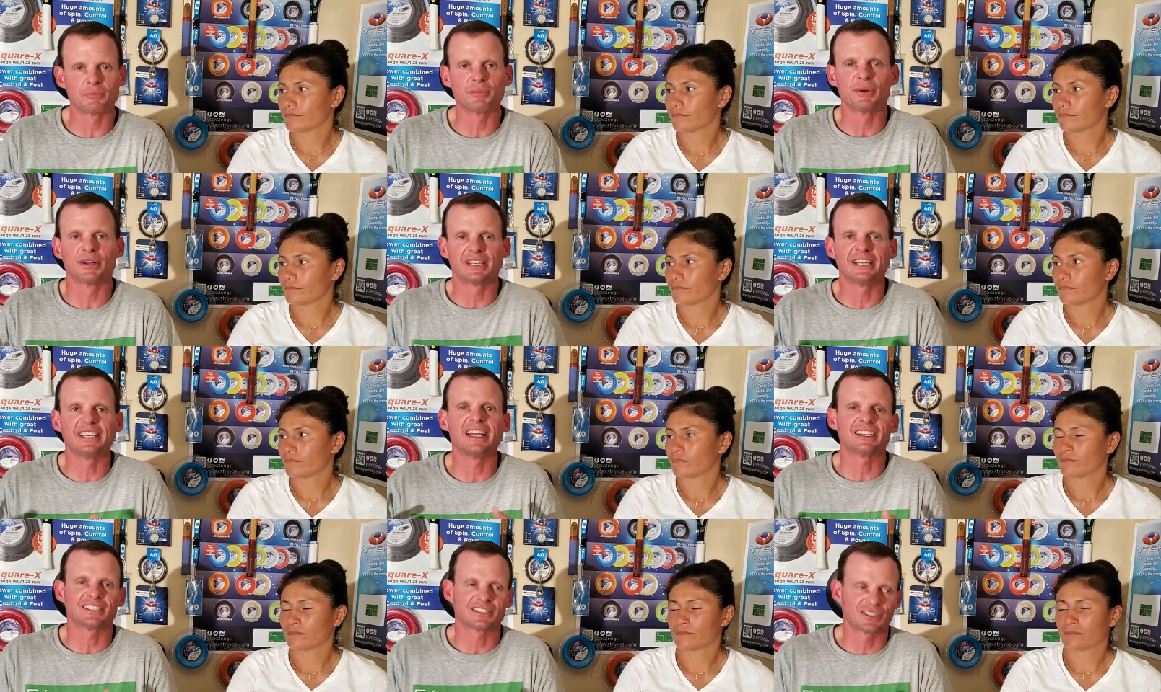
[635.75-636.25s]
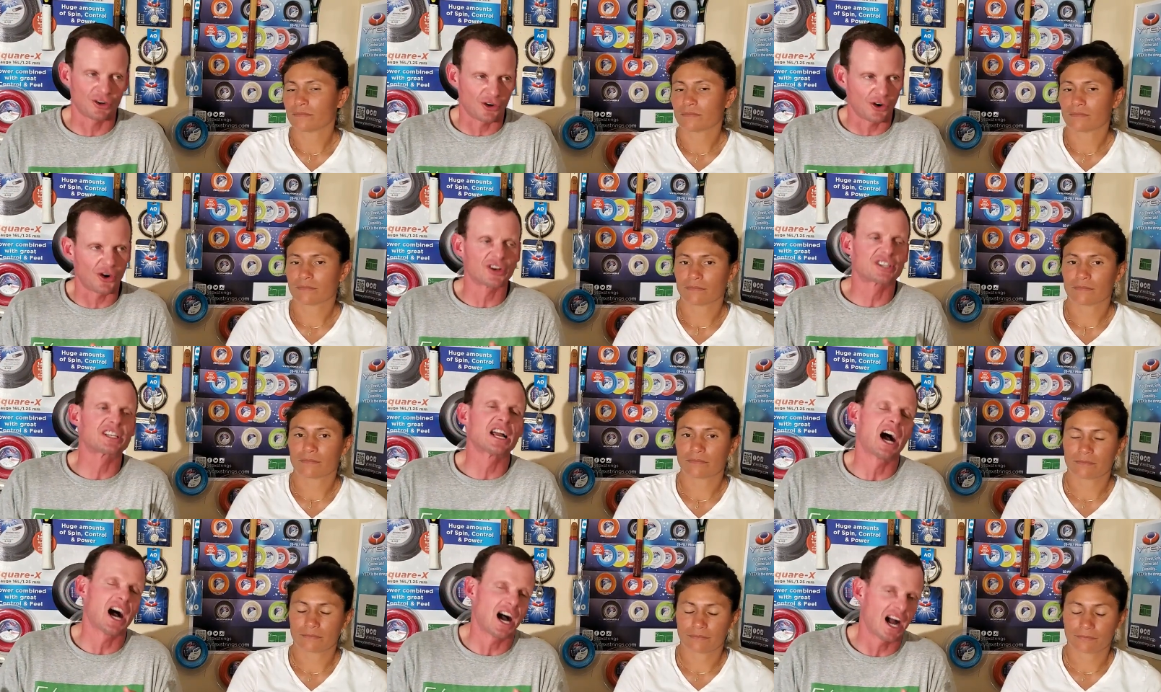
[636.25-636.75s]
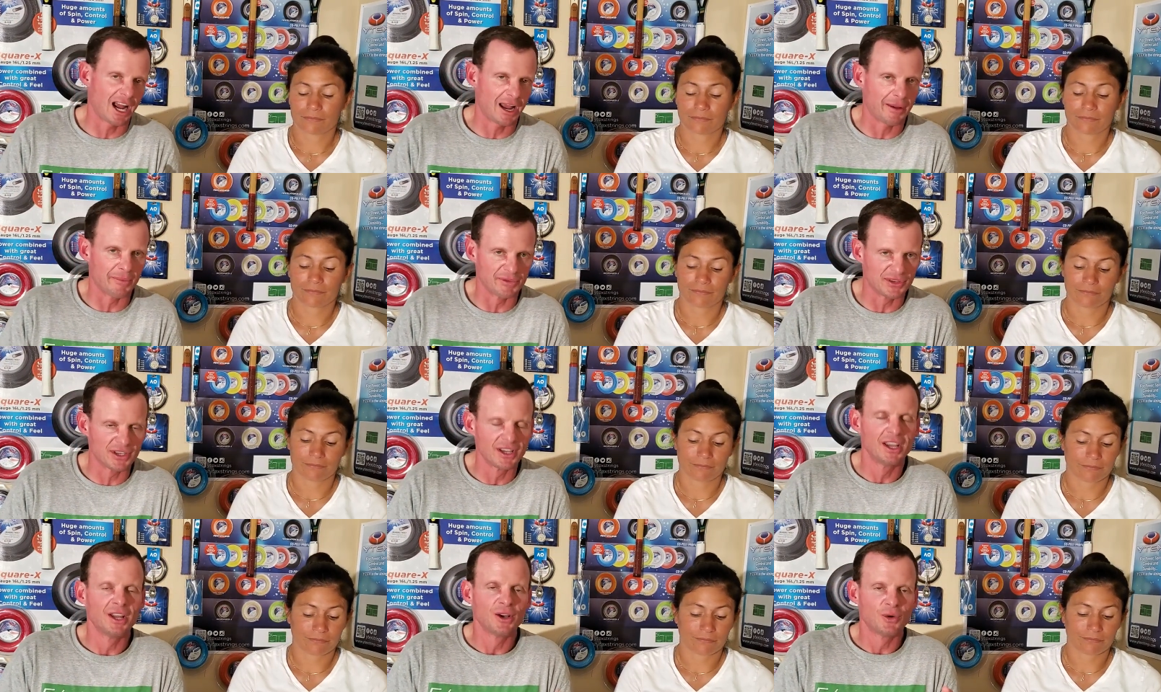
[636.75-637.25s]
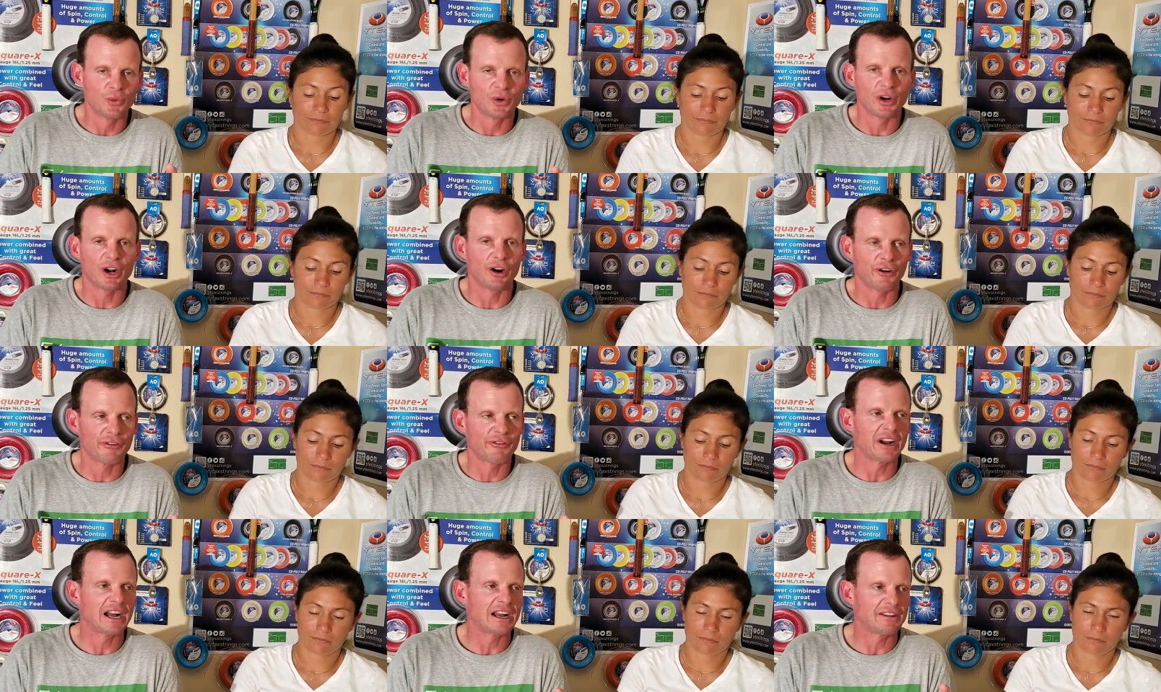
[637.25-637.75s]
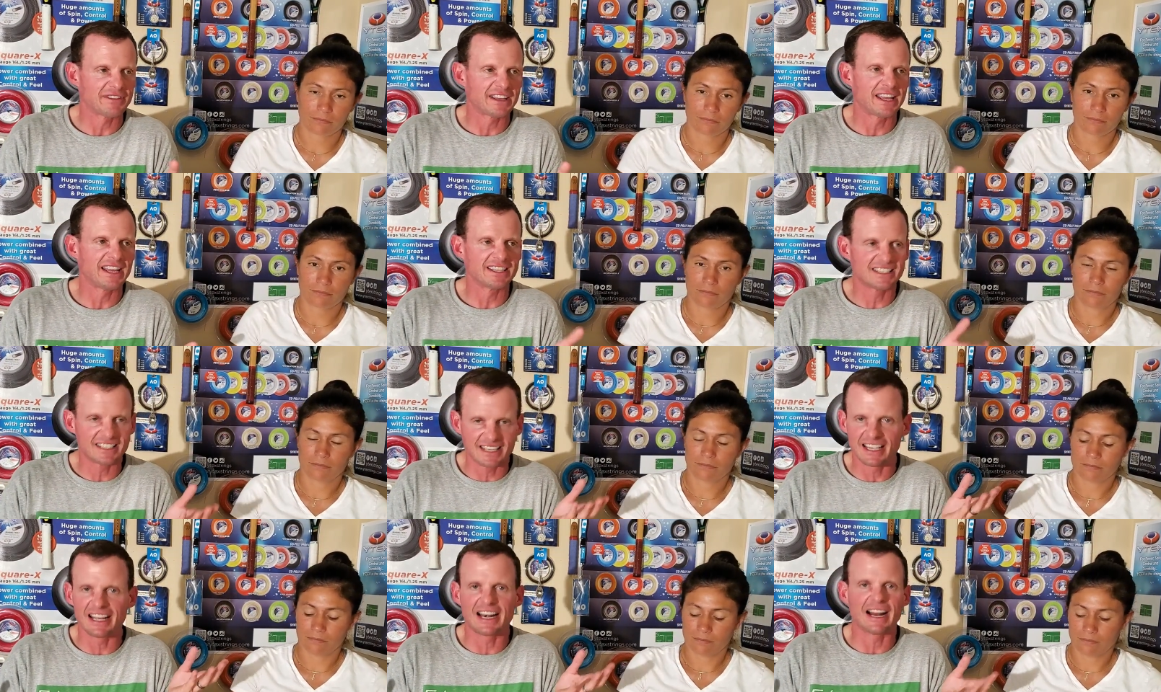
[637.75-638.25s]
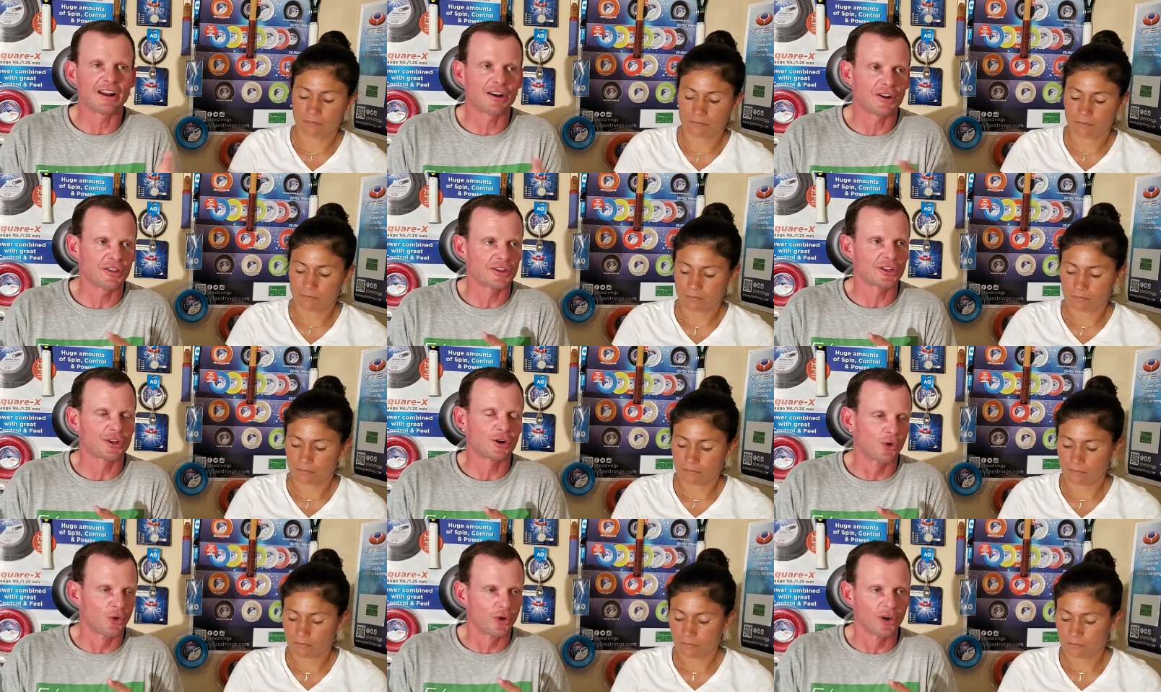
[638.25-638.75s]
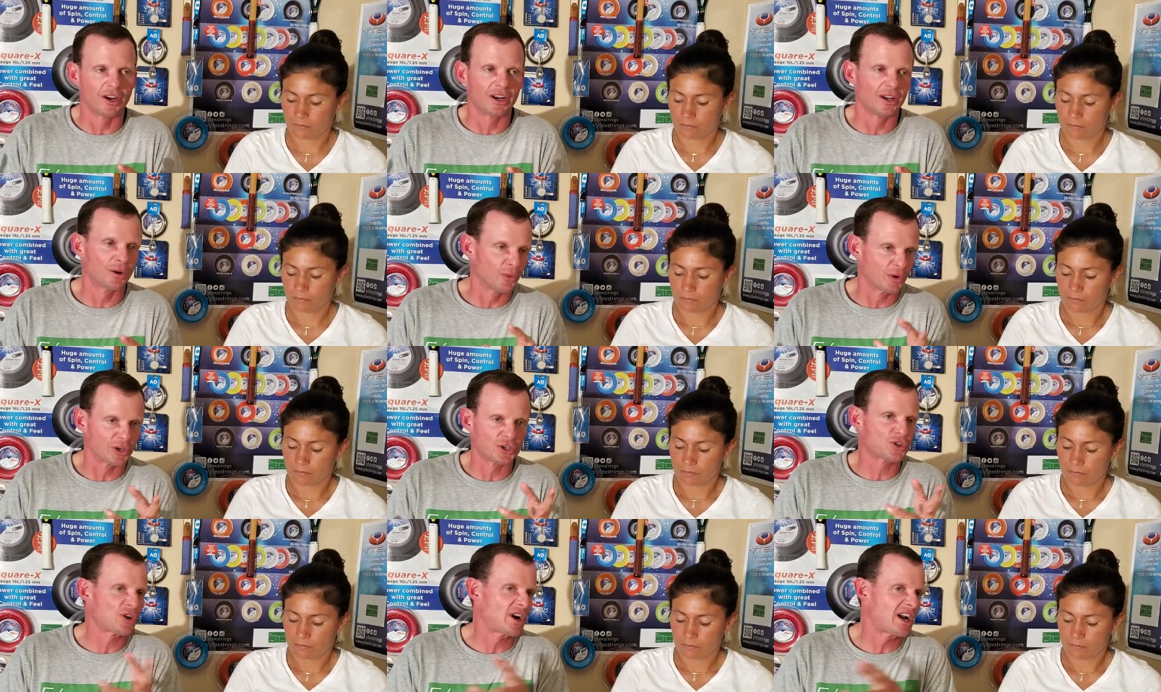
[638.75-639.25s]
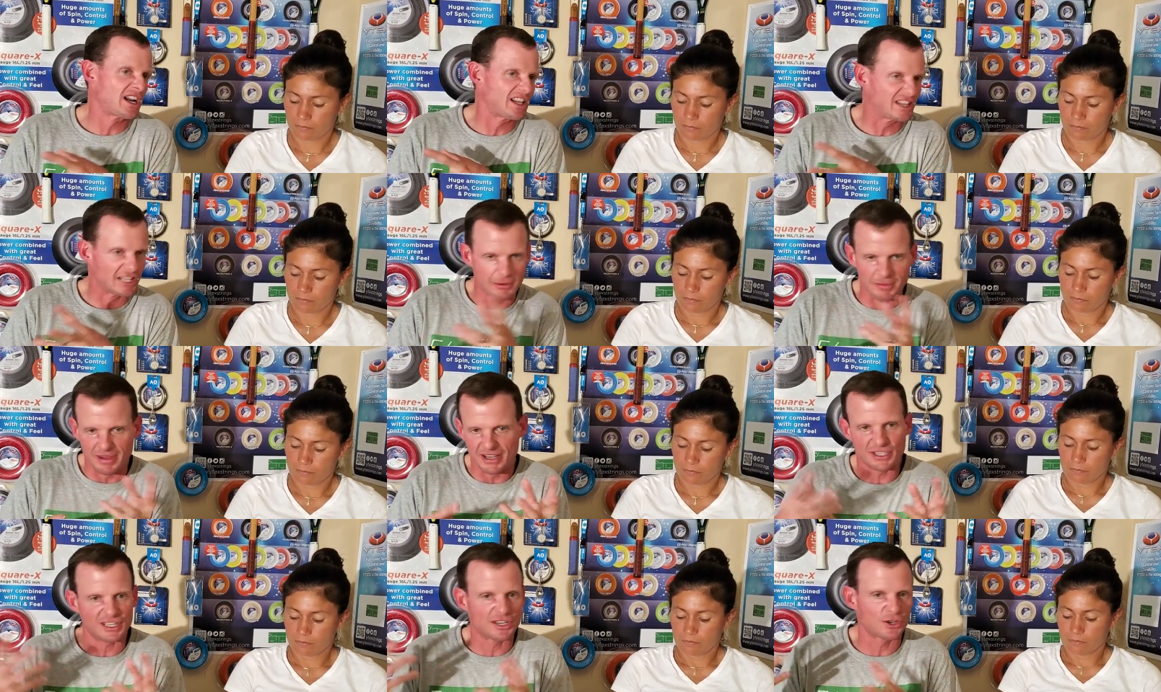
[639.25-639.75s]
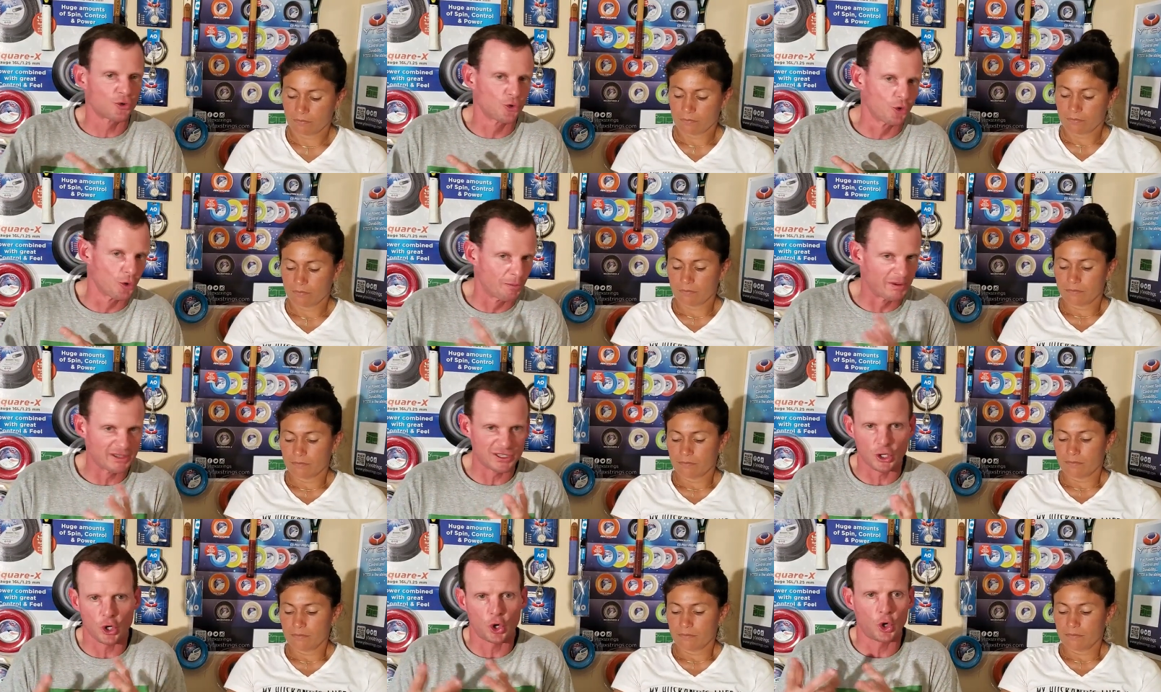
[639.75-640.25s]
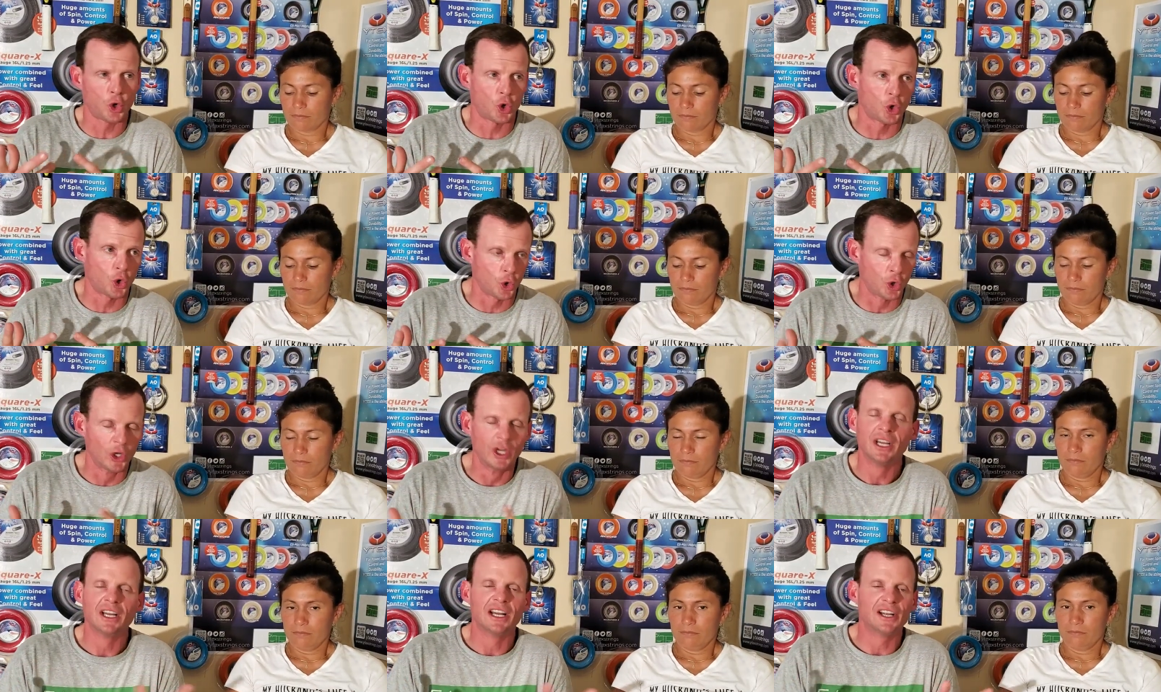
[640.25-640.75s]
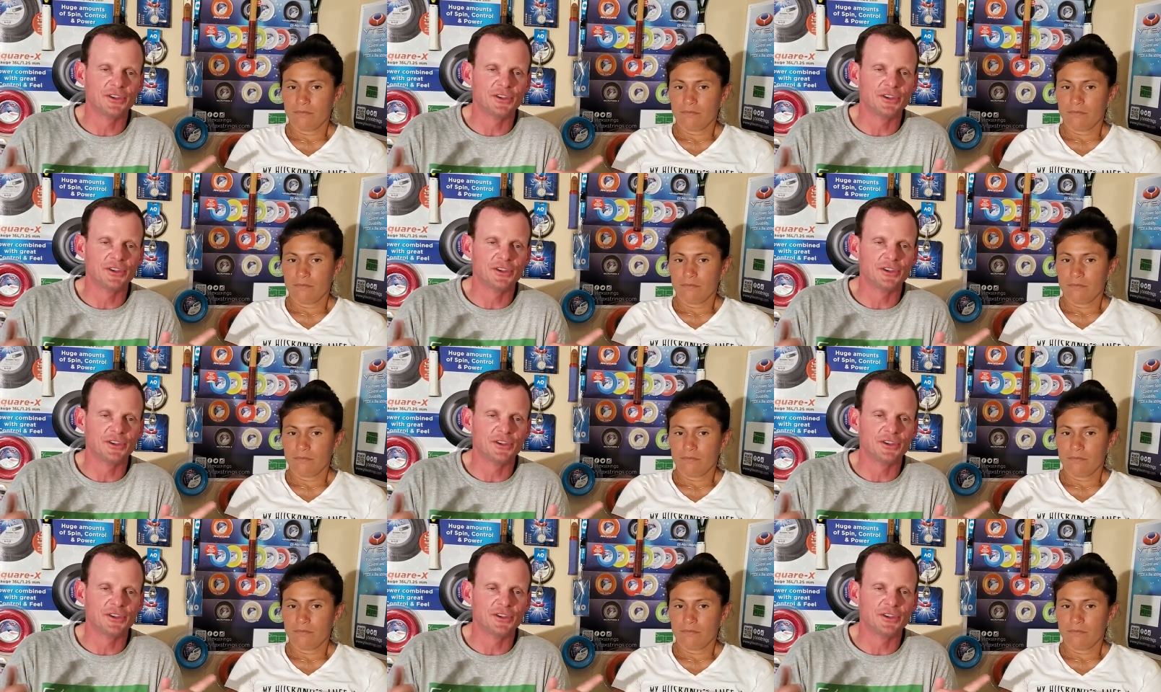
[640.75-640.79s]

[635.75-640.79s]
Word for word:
Speaker 1: But yes, there are times when our five kids get out on the court, and we're training them as a group, as a whole.